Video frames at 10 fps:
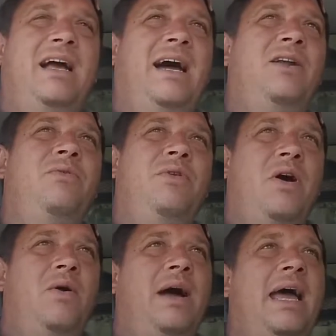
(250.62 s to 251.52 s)
I don't
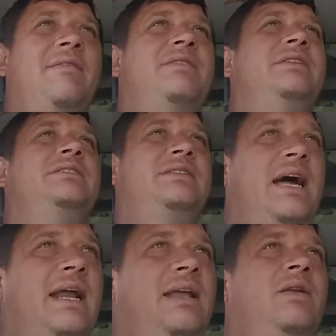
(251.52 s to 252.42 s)
know. I haven't
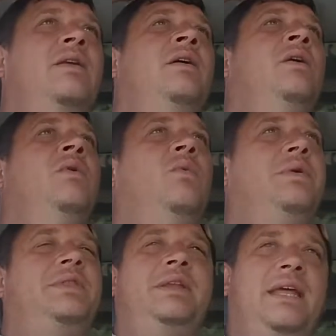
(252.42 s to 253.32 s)
decided
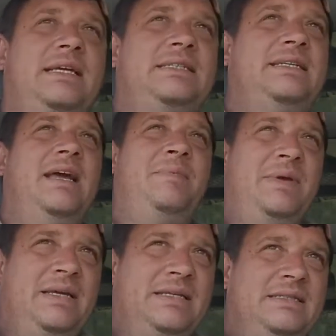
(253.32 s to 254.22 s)
what the next step
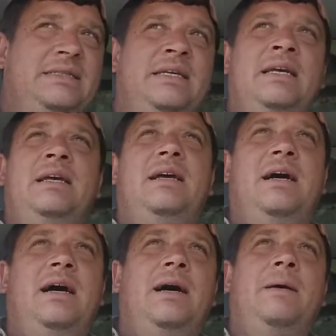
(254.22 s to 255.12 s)
is.
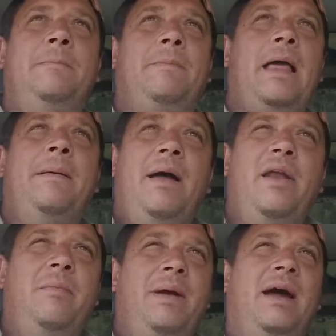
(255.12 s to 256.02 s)
I'm out
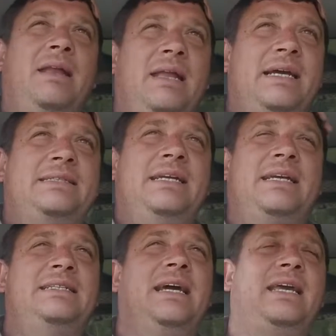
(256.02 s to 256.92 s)
and about in Lexington,
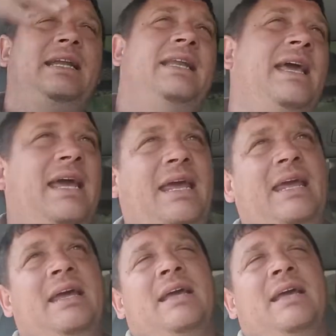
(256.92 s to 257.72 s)
Kentucky today.